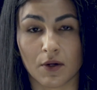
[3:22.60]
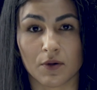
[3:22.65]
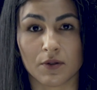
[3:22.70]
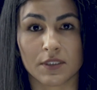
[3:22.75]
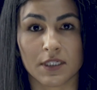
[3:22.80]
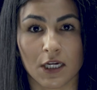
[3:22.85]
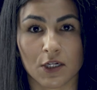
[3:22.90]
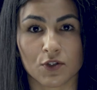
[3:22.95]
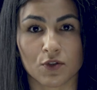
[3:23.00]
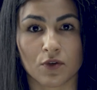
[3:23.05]

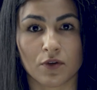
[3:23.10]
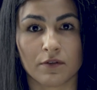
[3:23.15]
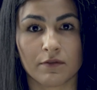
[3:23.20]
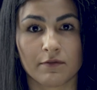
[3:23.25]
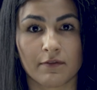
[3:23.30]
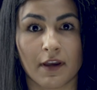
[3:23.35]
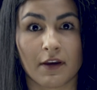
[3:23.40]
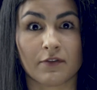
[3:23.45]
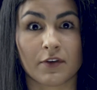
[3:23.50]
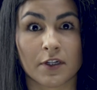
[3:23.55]
sexual
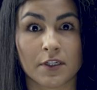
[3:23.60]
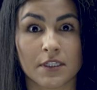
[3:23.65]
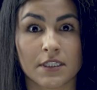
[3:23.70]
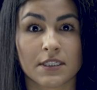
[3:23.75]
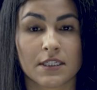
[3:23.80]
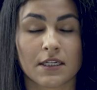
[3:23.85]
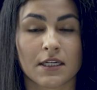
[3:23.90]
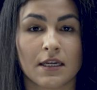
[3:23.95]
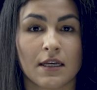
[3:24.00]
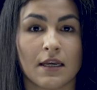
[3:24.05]

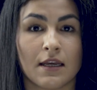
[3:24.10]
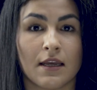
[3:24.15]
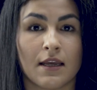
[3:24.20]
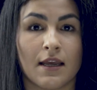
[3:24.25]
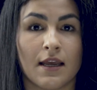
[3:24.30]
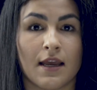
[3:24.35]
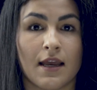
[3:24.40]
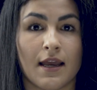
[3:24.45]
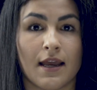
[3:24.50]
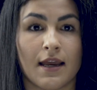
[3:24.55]
favors.
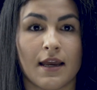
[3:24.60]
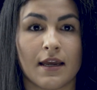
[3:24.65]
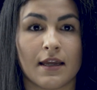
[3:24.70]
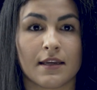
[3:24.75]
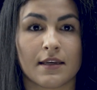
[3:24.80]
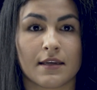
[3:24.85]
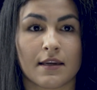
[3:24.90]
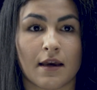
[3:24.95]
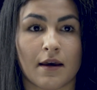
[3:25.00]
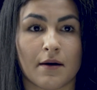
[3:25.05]

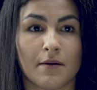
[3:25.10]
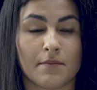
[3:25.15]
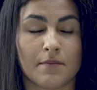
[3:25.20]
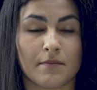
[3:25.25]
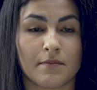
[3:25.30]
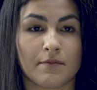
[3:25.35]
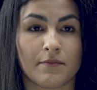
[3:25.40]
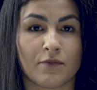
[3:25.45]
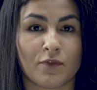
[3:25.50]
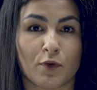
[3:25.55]
And
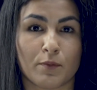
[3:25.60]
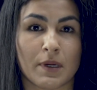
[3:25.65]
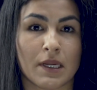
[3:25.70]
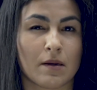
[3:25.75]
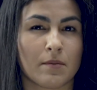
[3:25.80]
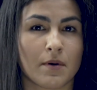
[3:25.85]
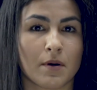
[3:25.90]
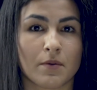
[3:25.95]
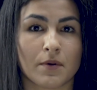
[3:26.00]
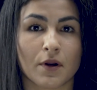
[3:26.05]
for me
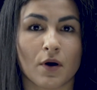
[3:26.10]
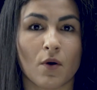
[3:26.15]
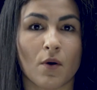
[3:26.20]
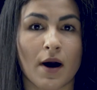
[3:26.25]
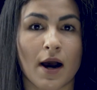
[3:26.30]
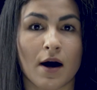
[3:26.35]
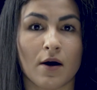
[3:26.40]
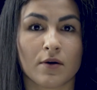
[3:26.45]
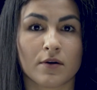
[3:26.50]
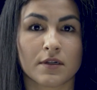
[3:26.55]
to be able to go
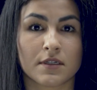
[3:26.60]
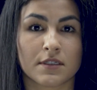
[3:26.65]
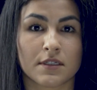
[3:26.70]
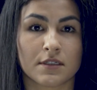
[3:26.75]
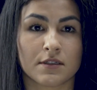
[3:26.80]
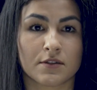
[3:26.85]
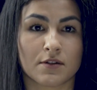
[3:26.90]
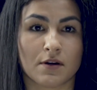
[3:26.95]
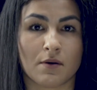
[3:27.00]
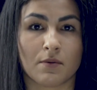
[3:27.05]
out.
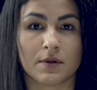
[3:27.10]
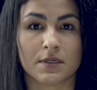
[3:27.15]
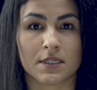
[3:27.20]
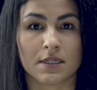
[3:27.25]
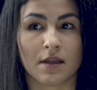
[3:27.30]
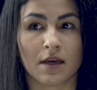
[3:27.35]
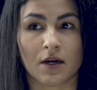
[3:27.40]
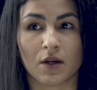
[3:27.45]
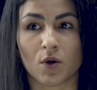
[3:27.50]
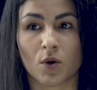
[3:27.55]
So I wasn't
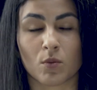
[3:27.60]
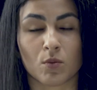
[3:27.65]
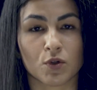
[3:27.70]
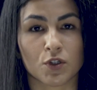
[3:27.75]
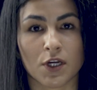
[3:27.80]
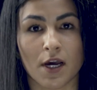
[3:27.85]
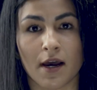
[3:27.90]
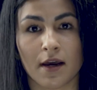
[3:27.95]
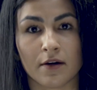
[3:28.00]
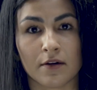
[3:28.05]
like a normal
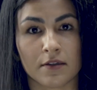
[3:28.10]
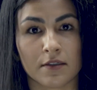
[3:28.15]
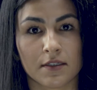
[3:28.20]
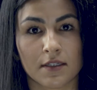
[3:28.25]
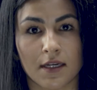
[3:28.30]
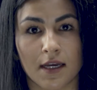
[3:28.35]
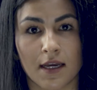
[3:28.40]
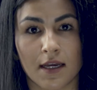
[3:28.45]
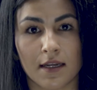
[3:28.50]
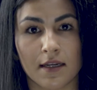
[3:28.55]
child.
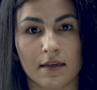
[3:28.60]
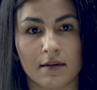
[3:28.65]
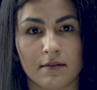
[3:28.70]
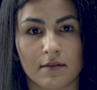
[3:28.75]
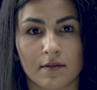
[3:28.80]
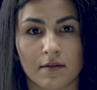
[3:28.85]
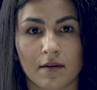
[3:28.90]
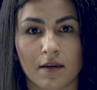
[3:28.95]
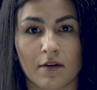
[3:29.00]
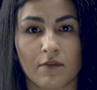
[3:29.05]
And
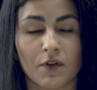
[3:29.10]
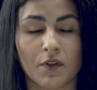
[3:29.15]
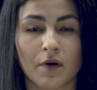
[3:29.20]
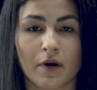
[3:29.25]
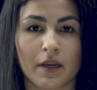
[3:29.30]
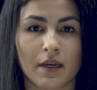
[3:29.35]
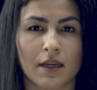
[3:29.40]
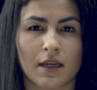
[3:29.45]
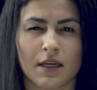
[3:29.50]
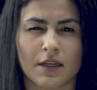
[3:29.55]
even though
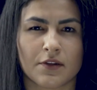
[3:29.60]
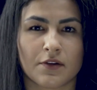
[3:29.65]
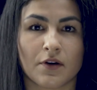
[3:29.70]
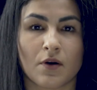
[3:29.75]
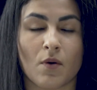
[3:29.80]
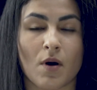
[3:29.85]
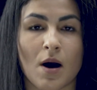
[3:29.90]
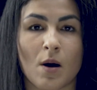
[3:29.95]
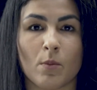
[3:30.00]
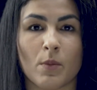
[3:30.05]
I didn't get to
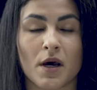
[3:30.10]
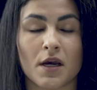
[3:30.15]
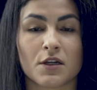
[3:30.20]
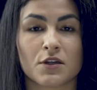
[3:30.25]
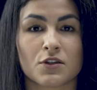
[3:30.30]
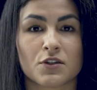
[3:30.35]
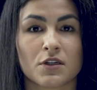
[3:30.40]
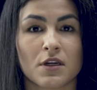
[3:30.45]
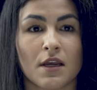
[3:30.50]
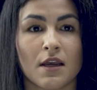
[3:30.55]
go out
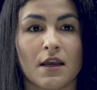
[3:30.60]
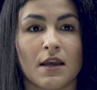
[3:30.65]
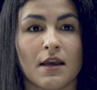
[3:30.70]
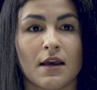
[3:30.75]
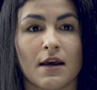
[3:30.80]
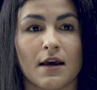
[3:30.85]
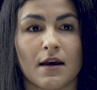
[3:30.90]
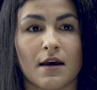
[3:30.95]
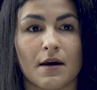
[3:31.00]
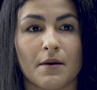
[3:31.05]
much,
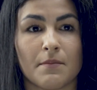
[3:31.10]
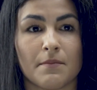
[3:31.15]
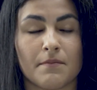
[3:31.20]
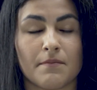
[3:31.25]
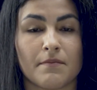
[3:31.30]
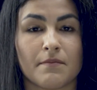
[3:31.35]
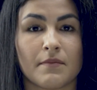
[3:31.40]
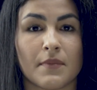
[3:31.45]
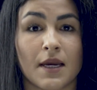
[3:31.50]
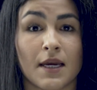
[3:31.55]

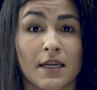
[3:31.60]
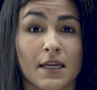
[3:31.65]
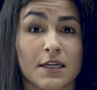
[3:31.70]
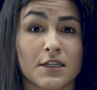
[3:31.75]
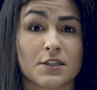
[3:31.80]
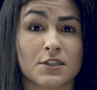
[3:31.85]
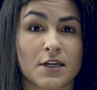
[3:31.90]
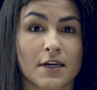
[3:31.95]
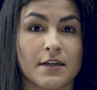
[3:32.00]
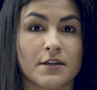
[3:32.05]
in
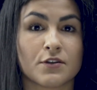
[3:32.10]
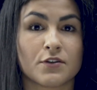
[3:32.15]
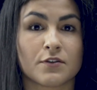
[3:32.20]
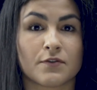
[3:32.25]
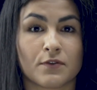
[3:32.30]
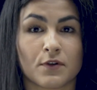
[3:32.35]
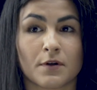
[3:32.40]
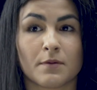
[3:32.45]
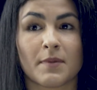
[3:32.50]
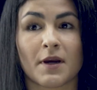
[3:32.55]
exchange
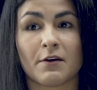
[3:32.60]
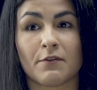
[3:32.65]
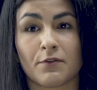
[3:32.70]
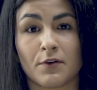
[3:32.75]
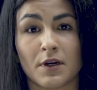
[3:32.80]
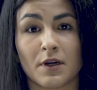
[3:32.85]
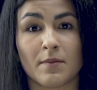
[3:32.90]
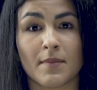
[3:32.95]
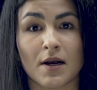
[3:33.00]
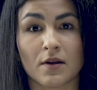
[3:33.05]
for my
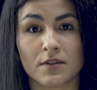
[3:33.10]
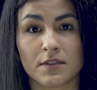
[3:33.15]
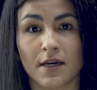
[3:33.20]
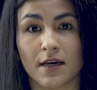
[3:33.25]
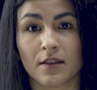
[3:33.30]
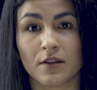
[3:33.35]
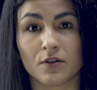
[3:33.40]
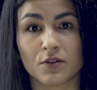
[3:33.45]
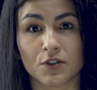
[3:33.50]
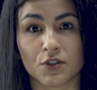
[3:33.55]
freedom
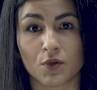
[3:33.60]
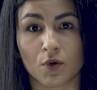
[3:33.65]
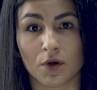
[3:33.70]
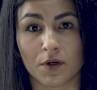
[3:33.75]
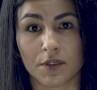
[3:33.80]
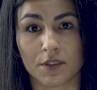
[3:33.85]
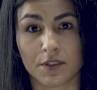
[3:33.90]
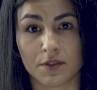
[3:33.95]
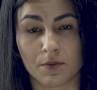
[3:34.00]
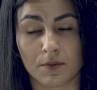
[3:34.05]
outside those
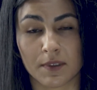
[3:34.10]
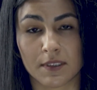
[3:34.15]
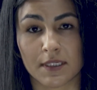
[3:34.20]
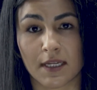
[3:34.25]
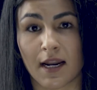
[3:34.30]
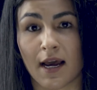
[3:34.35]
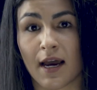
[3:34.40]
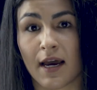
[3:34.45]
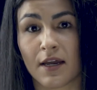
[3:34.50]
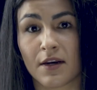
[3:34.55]
doors was
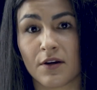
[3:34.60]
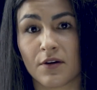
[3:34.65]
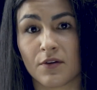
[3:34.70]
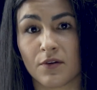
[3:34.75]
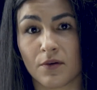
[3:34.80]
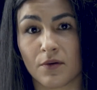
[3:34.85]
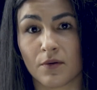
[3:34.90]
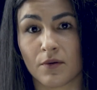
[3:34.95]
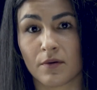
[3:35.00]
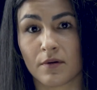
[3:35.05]
that I had to
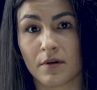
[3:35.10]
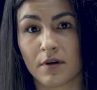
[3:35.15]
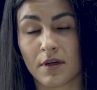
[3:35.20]
do